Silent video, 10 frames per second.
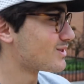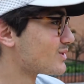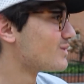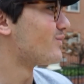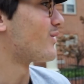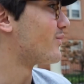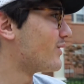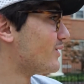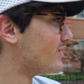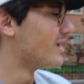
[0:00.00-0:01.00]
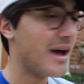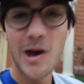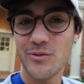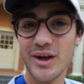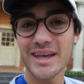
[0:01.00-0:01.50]
searching for food.
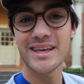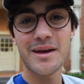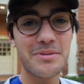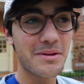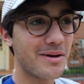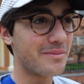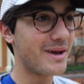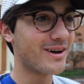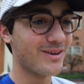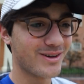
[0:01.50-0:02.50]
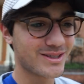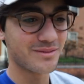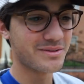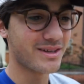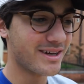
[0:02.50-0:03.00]
Hopefully I can get a peanut butter bagel or
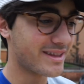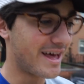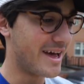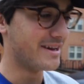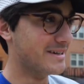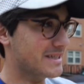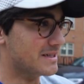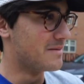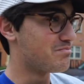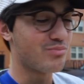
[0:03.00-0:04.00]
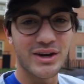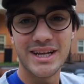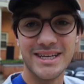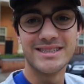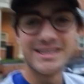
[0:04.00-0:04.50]
something like that.
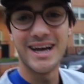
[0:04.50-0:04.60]
Brent is,